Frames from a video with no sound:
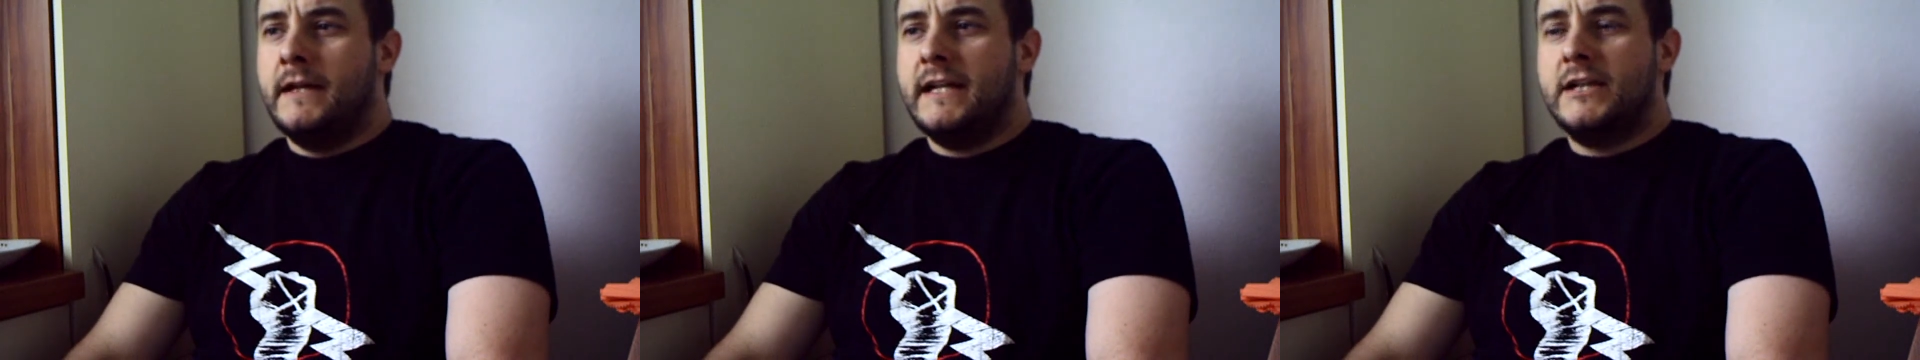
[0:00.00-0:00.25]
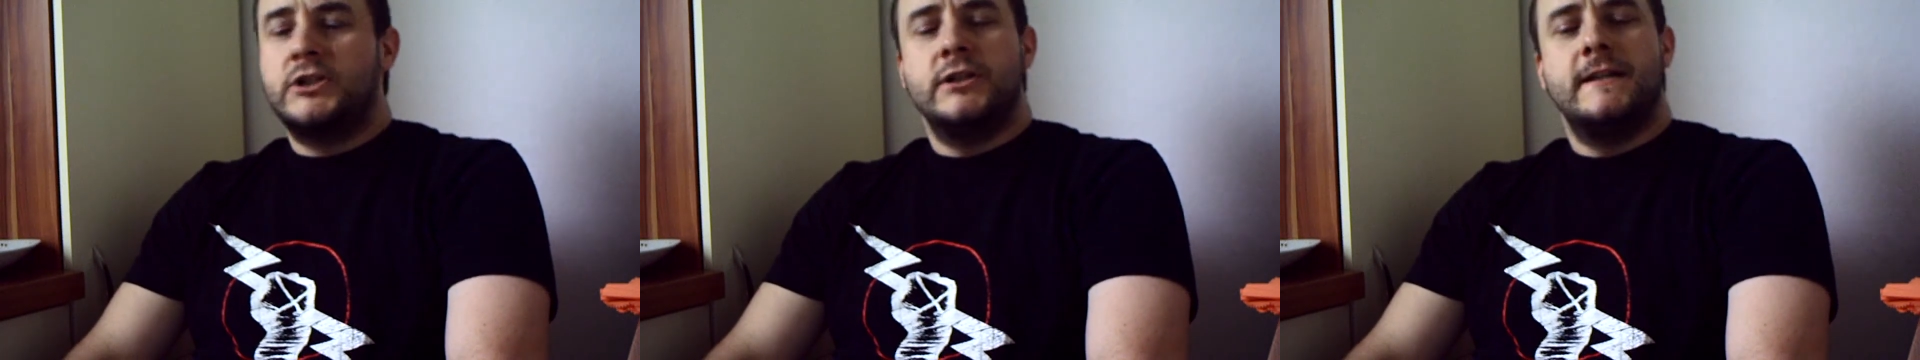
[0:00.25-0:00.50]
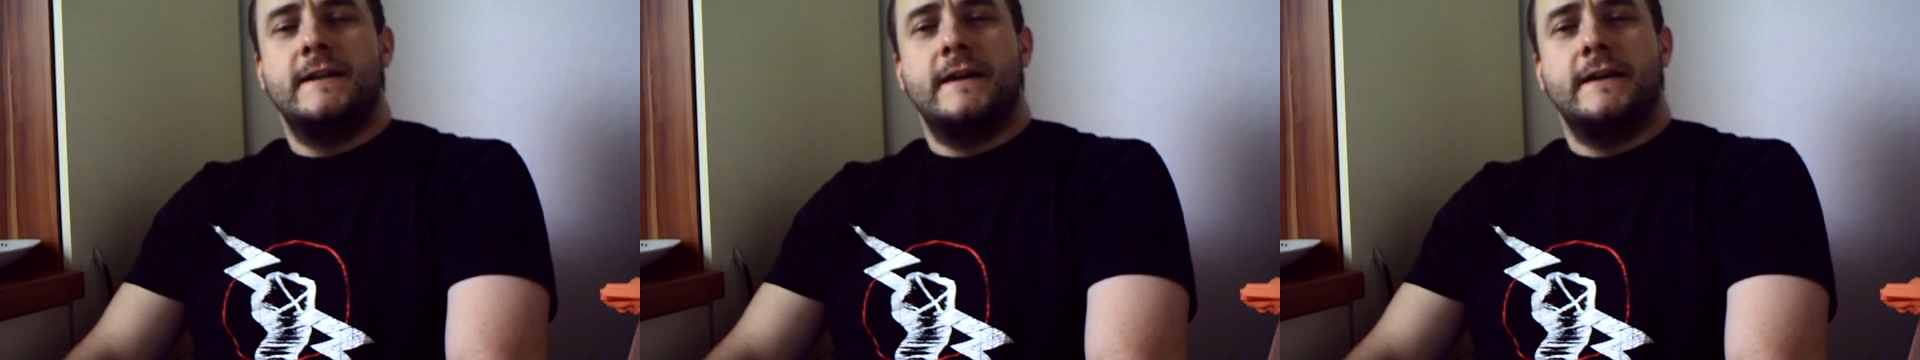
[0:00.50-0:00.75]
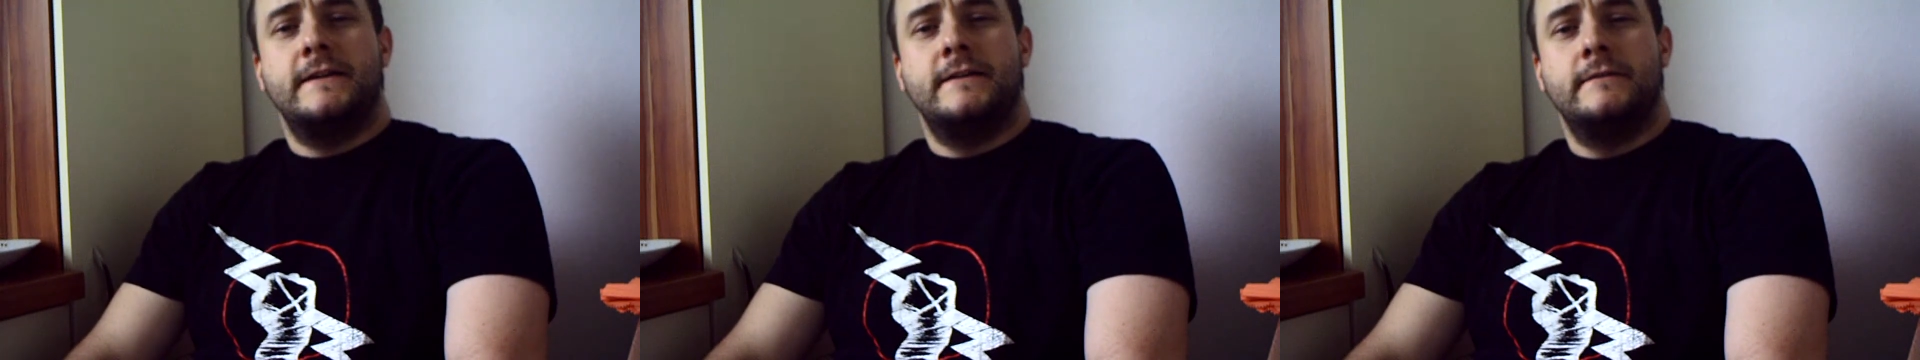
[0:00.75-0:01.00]
I actually
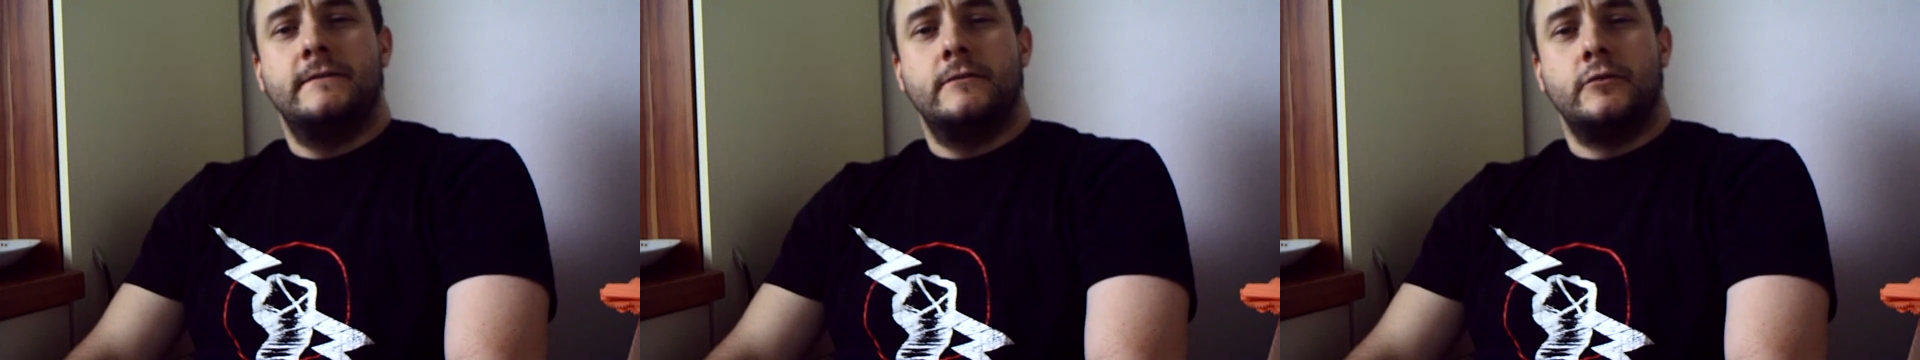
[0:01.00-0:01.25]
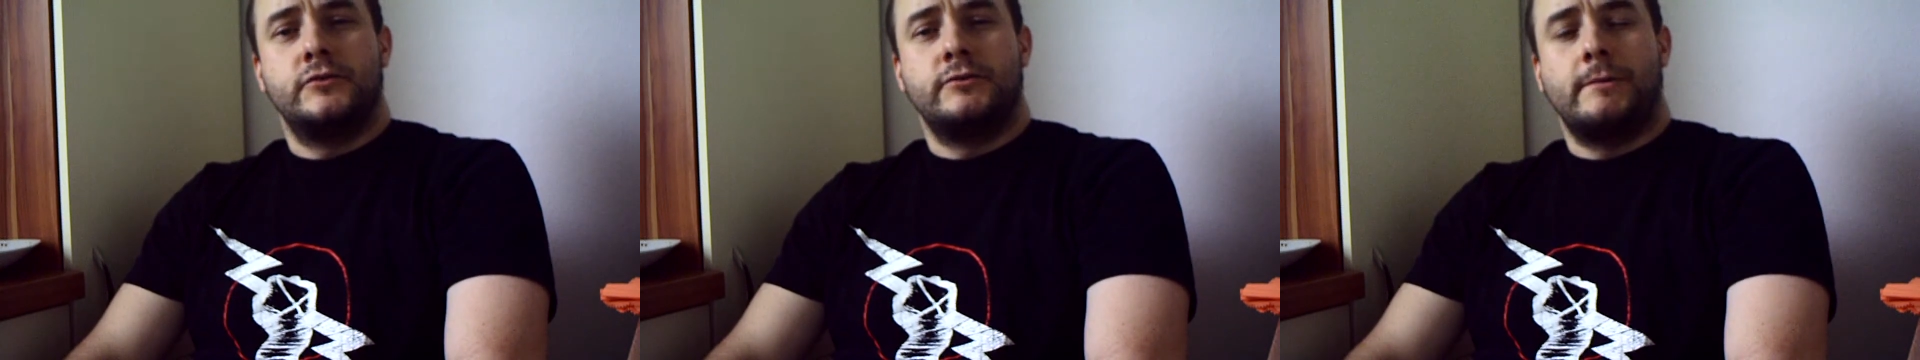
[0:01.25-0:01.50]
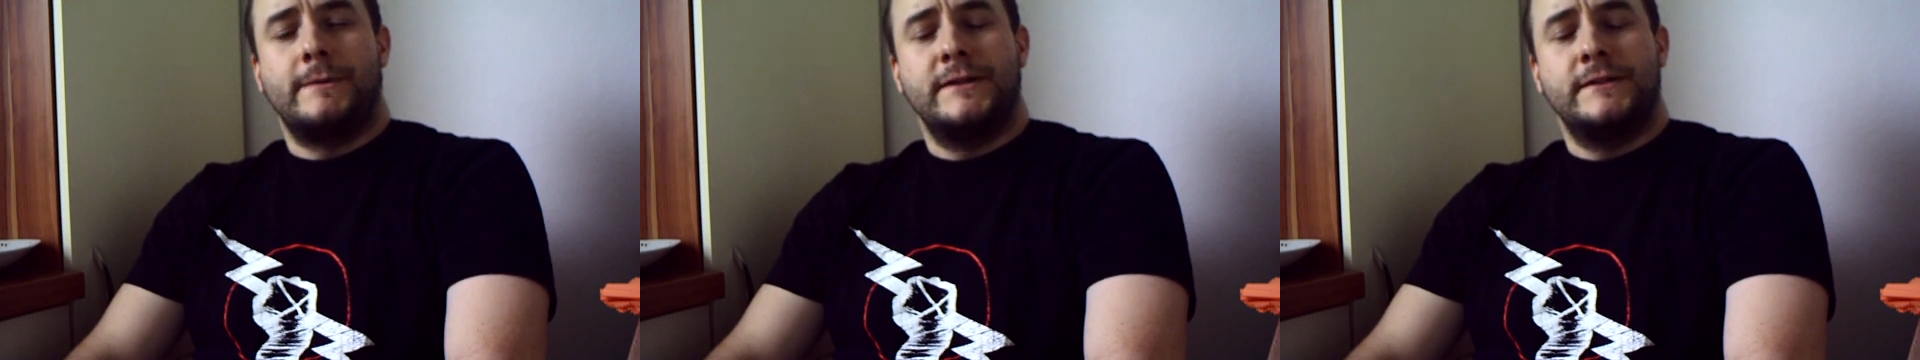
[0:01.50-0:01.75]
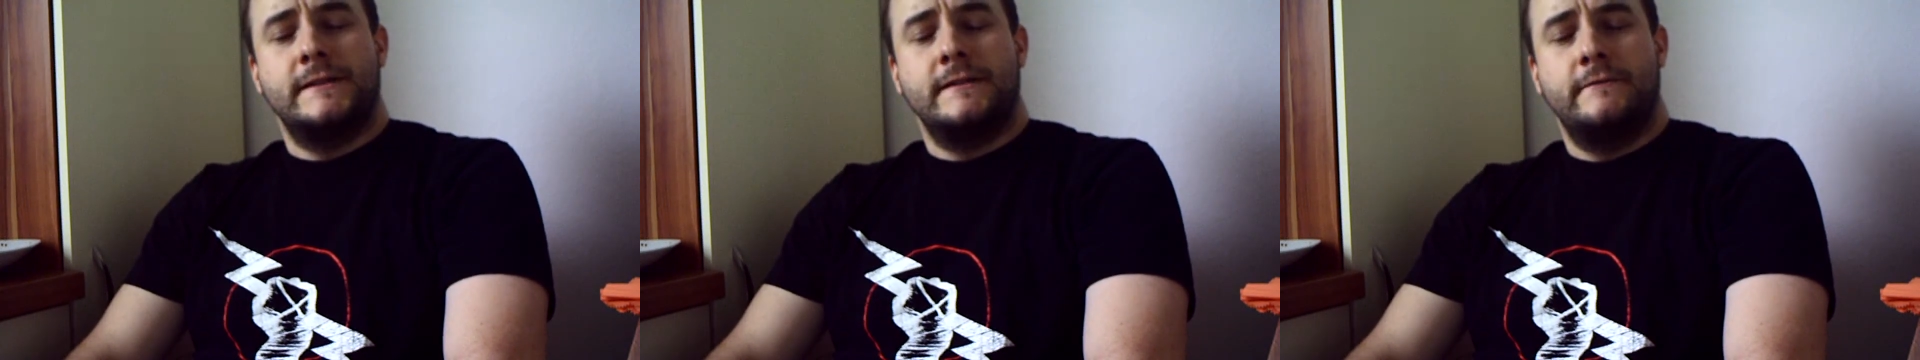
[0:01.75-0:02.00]
like
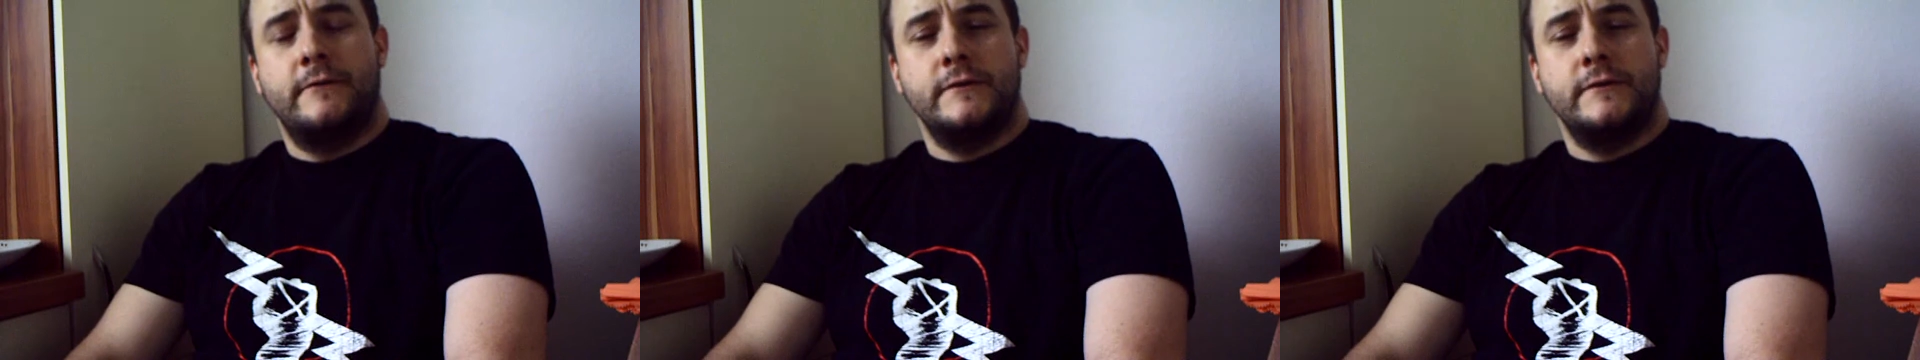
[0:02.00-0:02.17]
Ultramarines